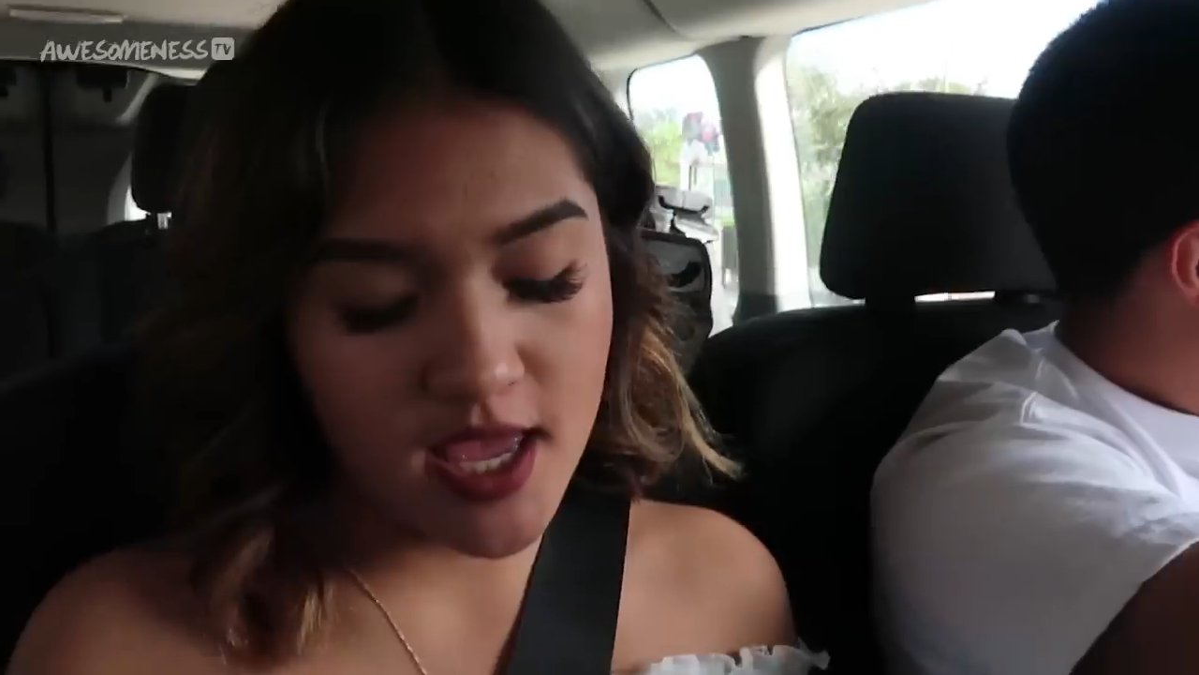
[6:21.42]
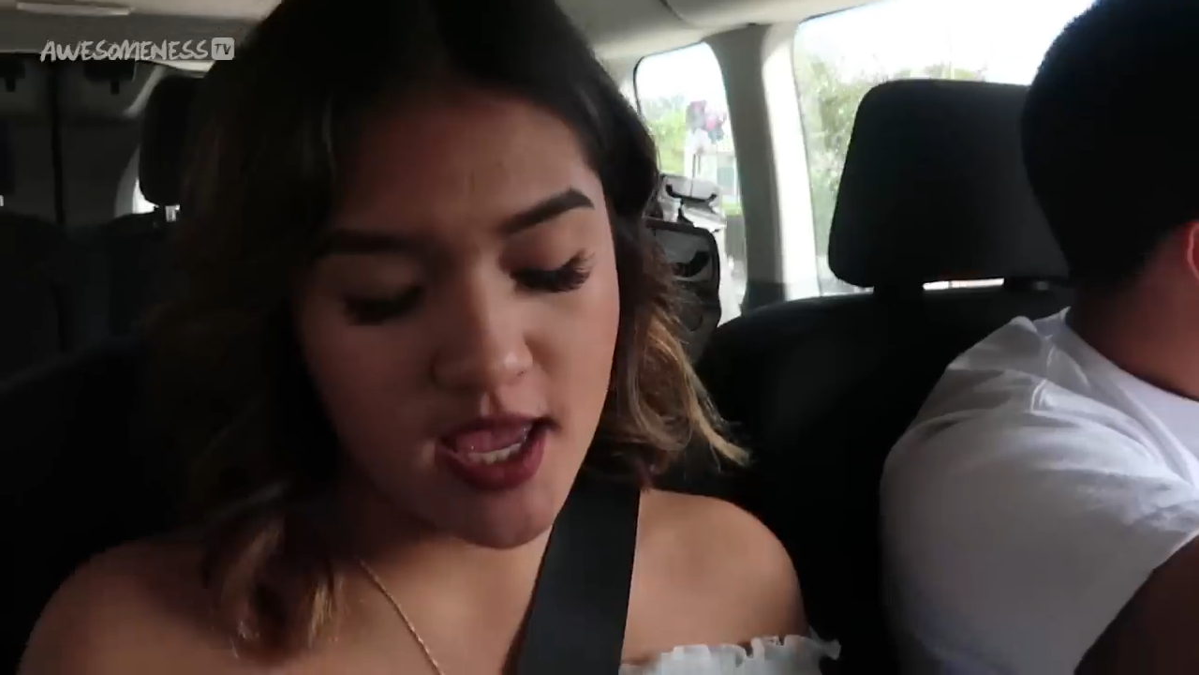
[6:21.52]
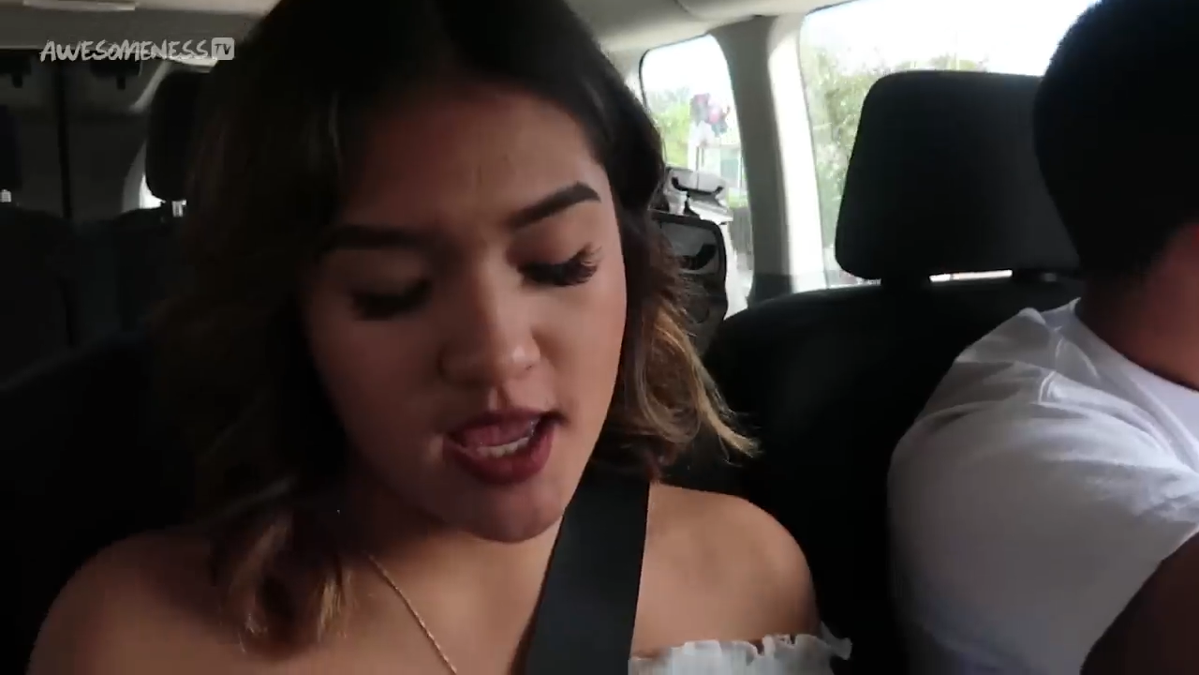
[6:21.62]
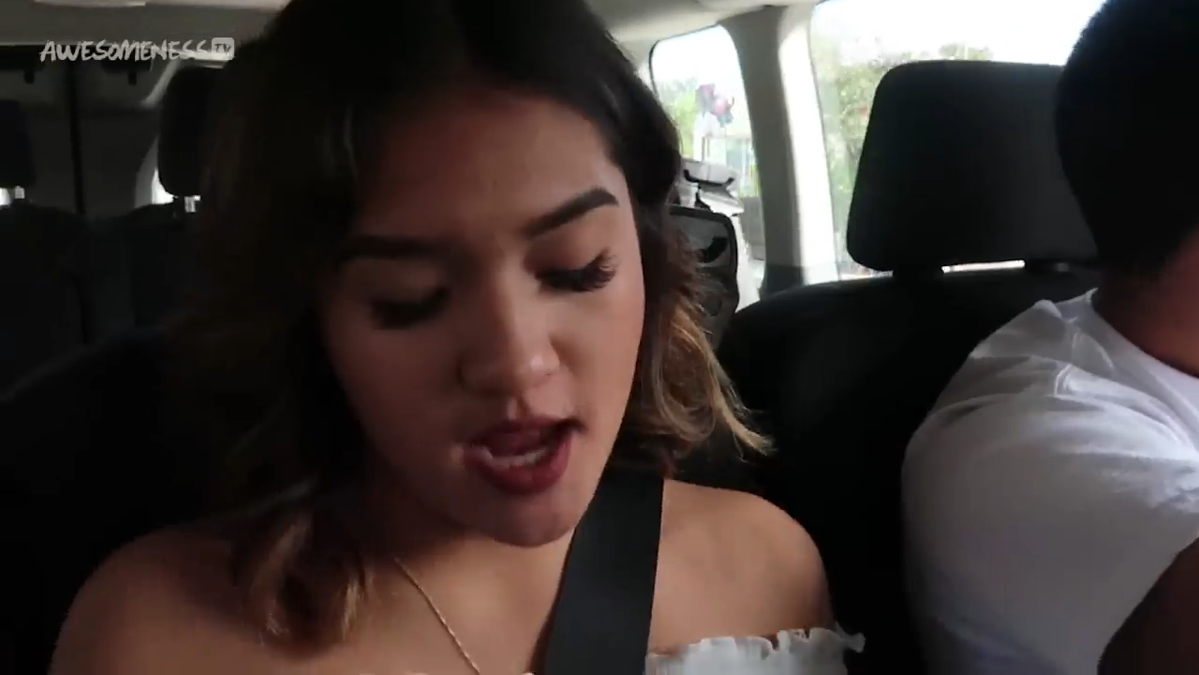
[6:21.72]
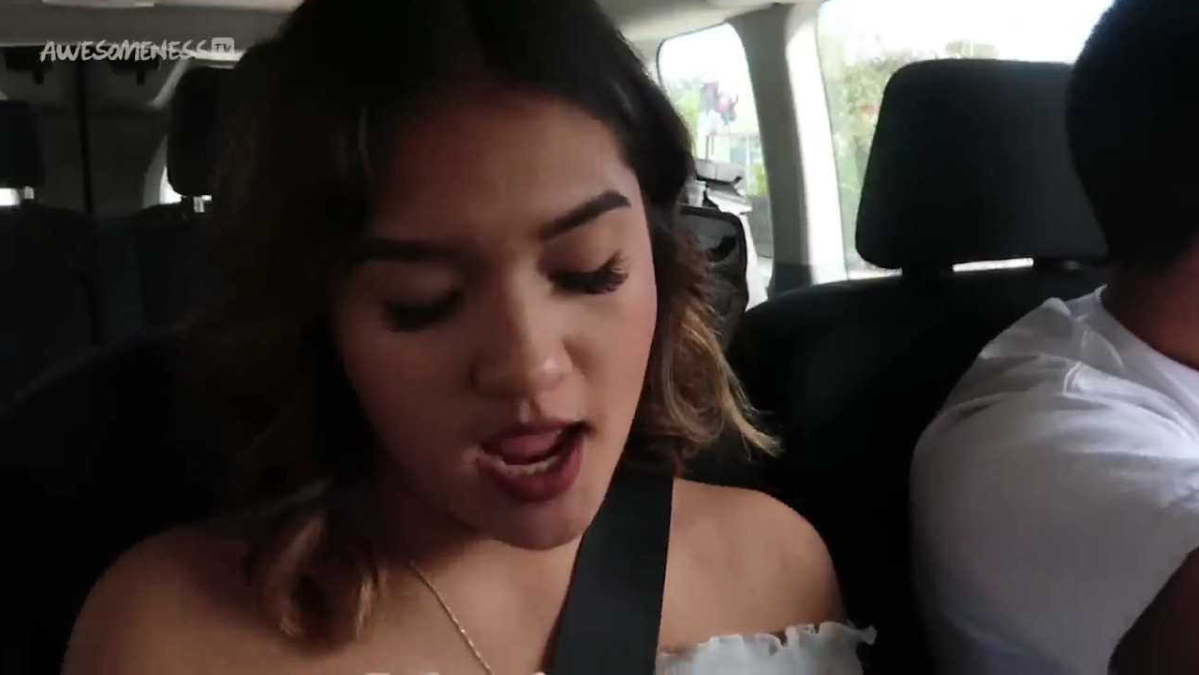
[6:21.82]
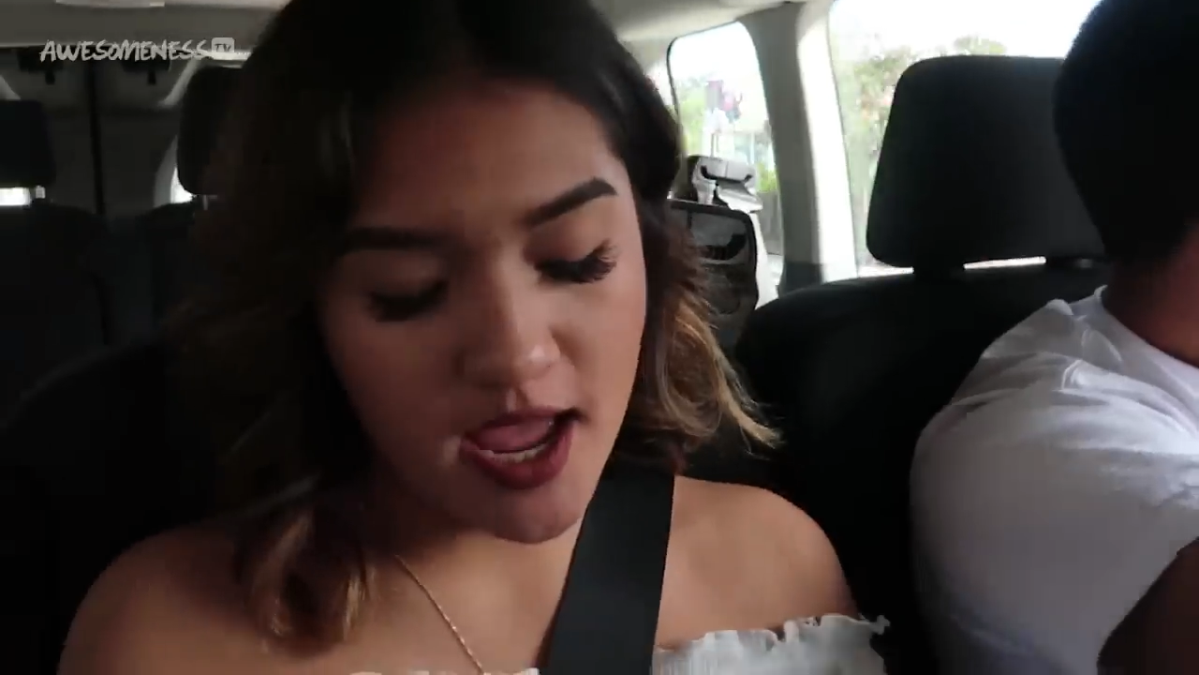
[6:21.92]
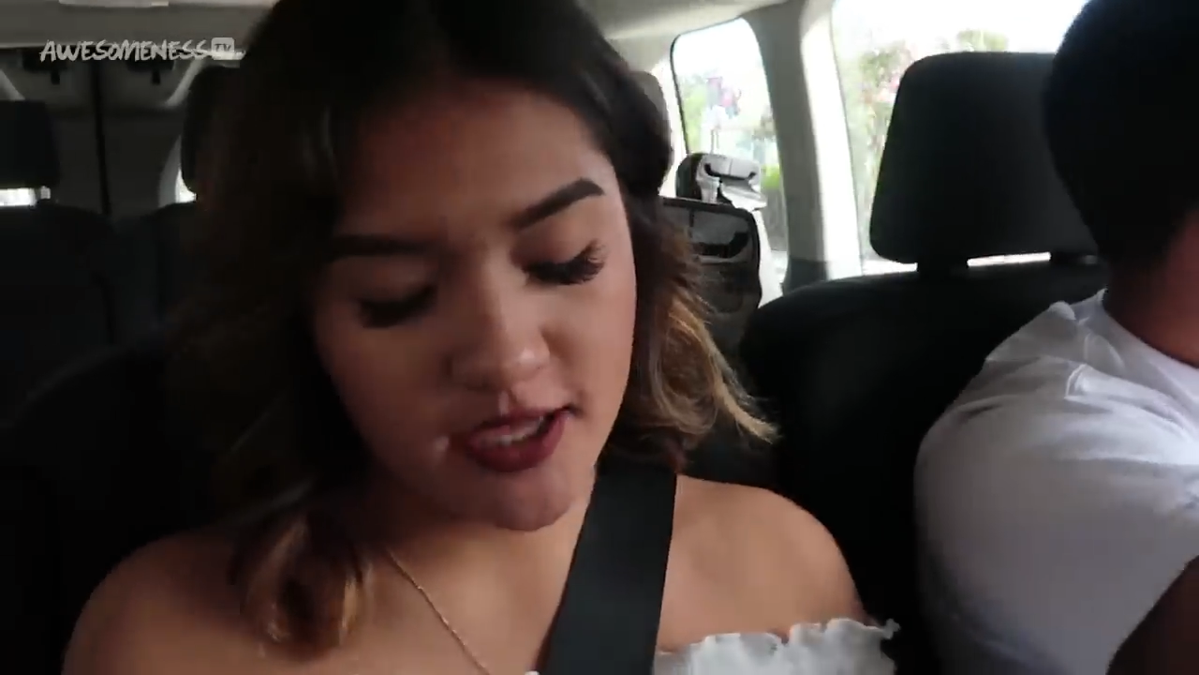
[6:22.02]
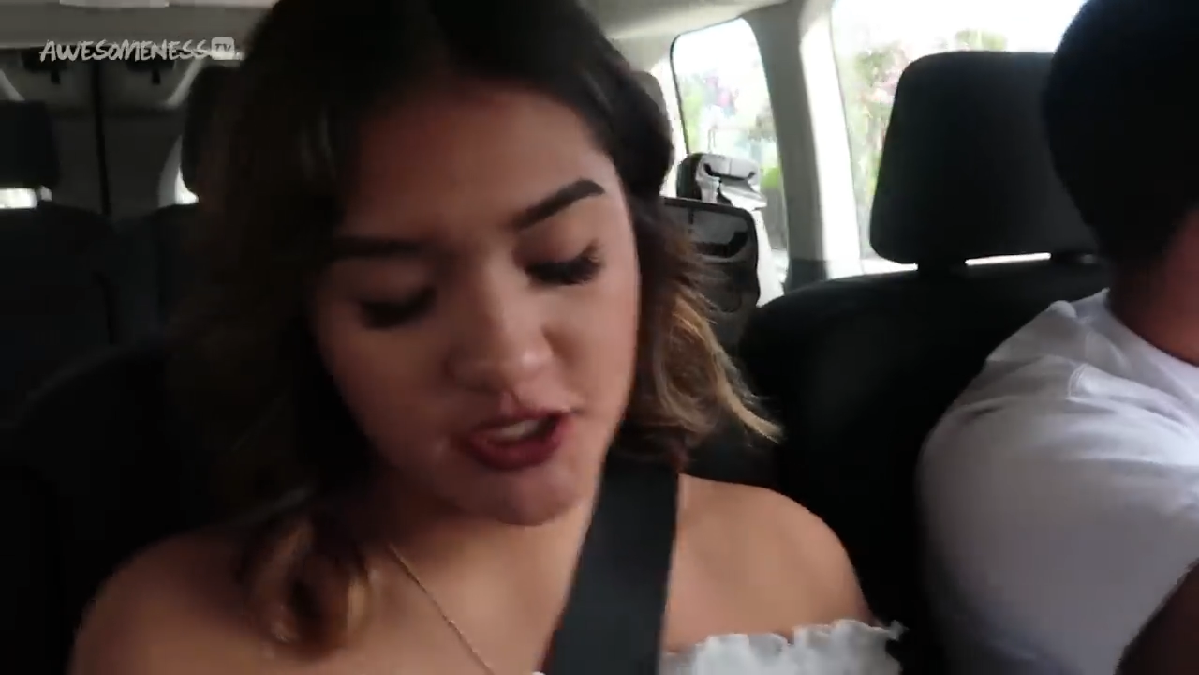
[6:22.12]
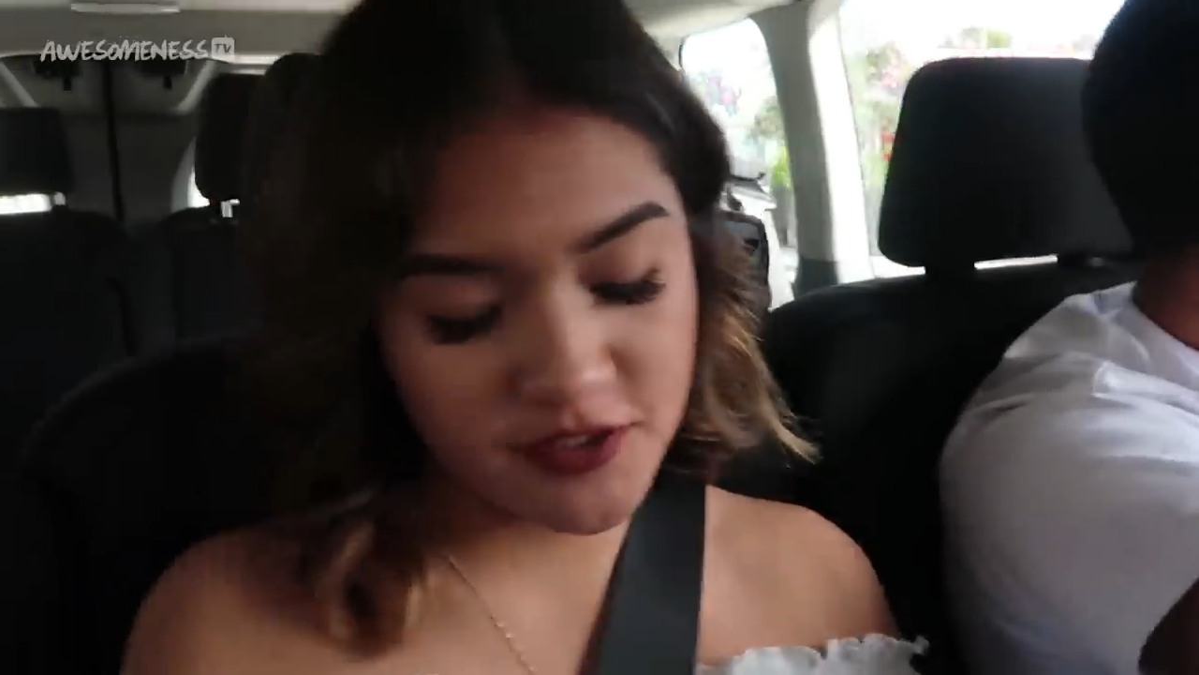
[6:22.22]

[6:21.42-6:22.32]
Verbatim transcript: And I